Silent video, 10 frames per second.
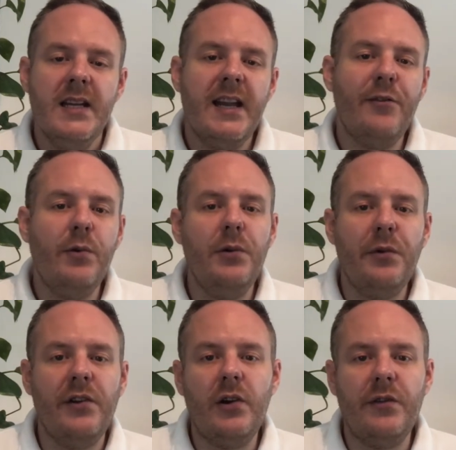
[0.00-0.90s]
Now I've worked
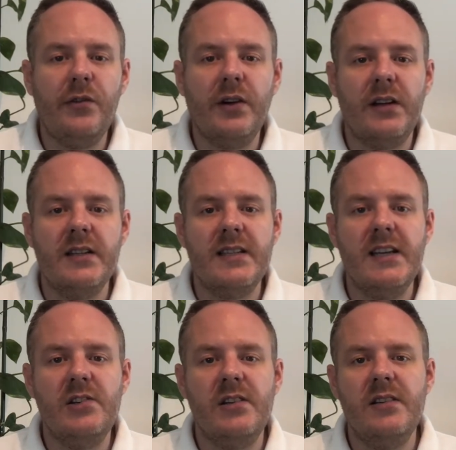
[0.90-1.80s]
with a lot of
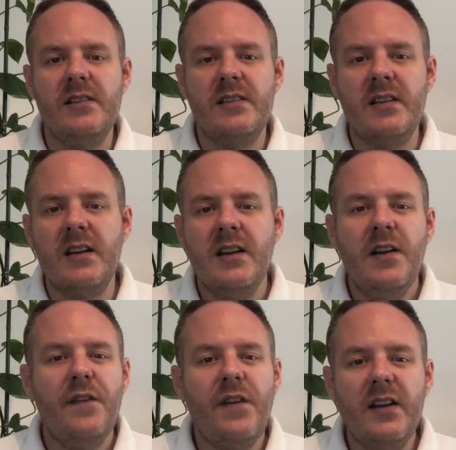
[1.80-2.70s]
organisations that
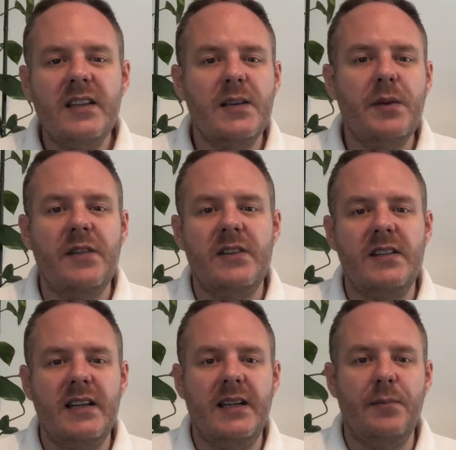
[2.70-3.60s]
find this a bit of a
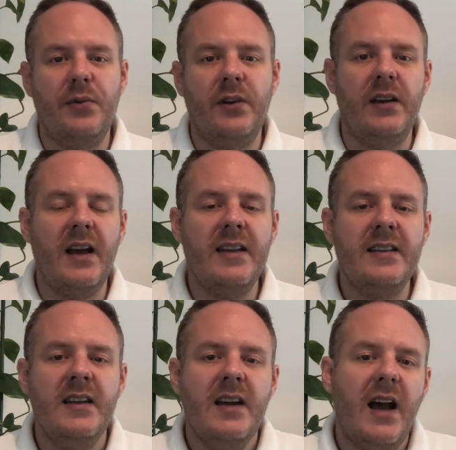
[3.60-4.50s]
sticking point
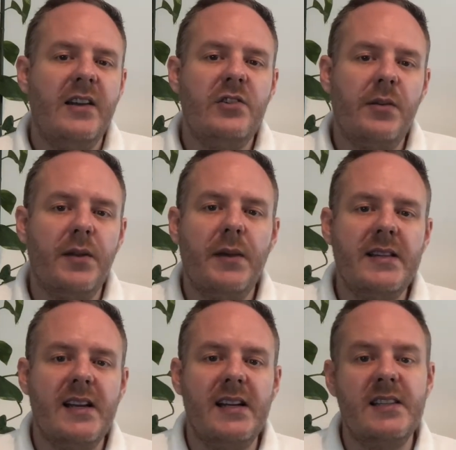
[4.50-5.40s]
and adopt the
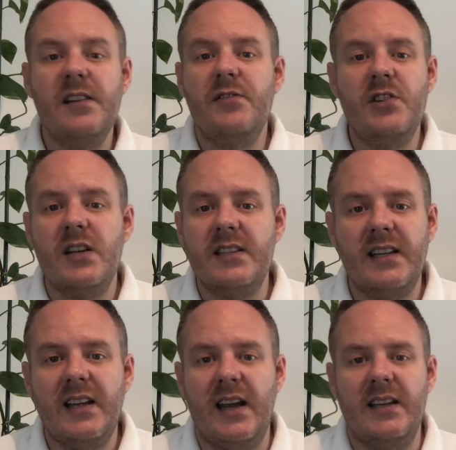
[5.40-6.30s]
mentality of just
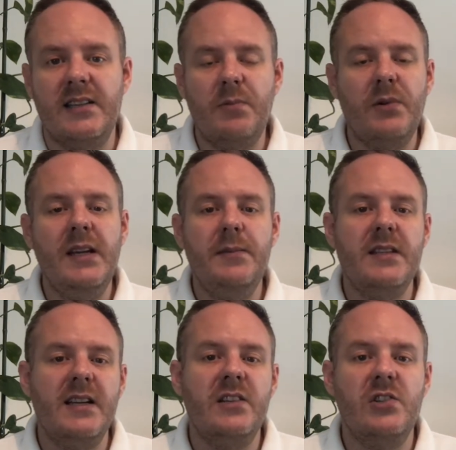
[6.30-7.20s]
in case. We'll keep the
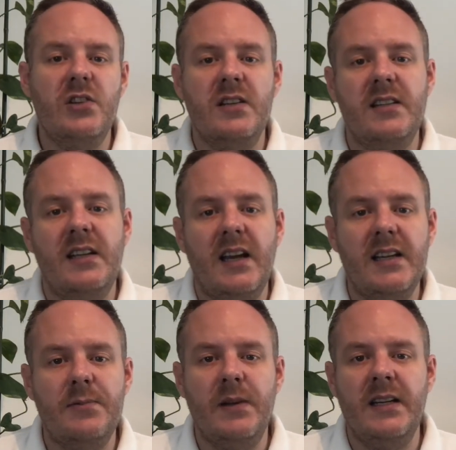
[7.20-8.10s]
data just in
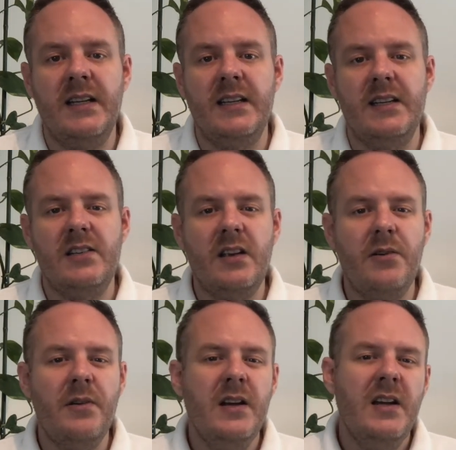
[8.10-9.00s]
case we need it.
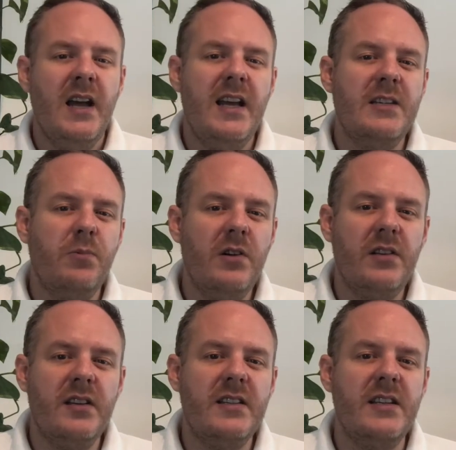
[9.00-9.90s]
So it's
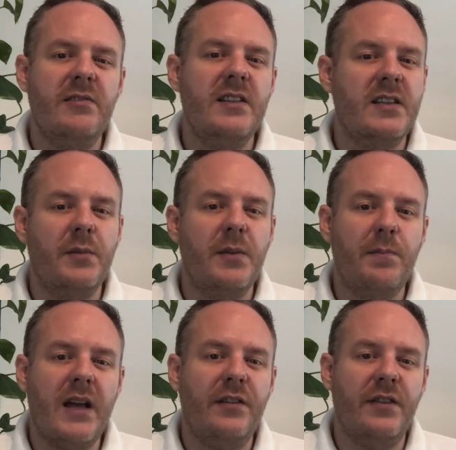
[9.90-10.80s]
worth considering some of the
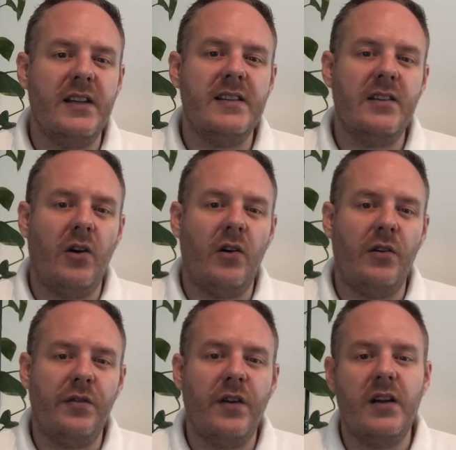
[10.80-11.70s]
benefits
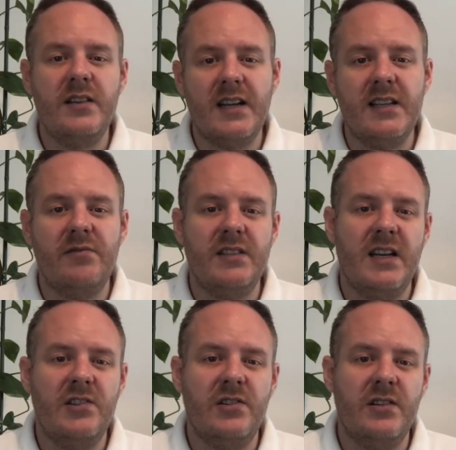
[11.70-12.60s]
of data
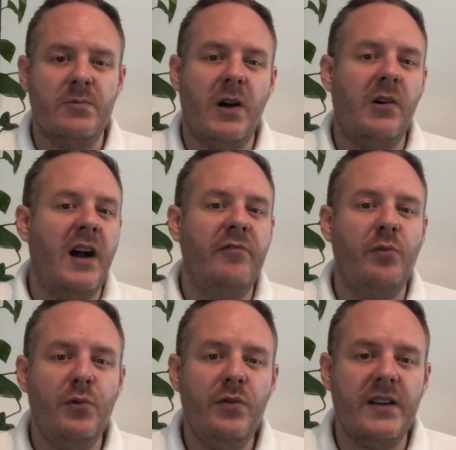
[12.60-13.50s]
retention as well and
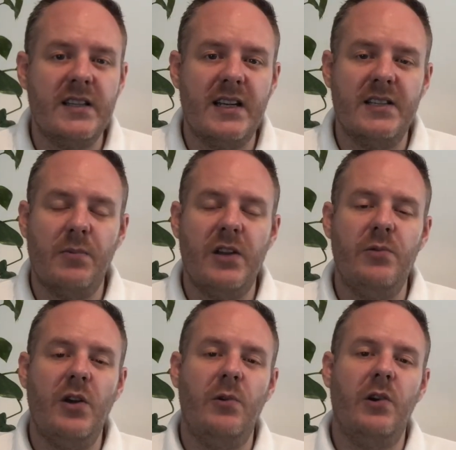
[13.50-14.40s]
removing data when
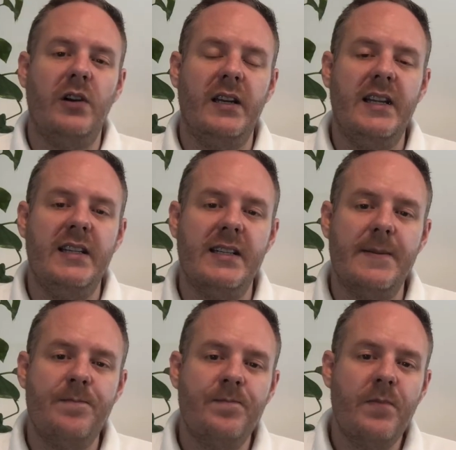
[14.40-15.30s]
you no longer need
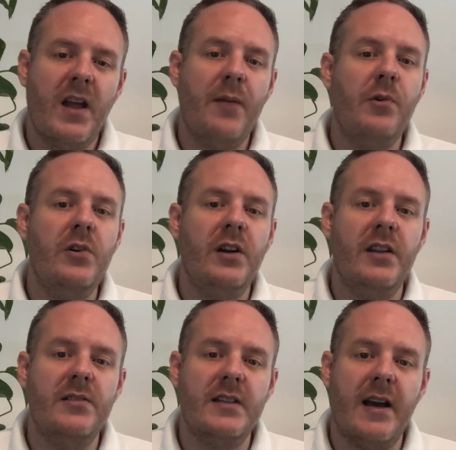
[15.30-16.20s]
it. And we'll look at
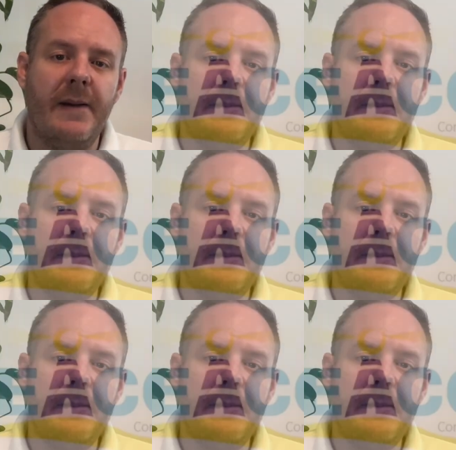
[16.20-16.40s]
those now.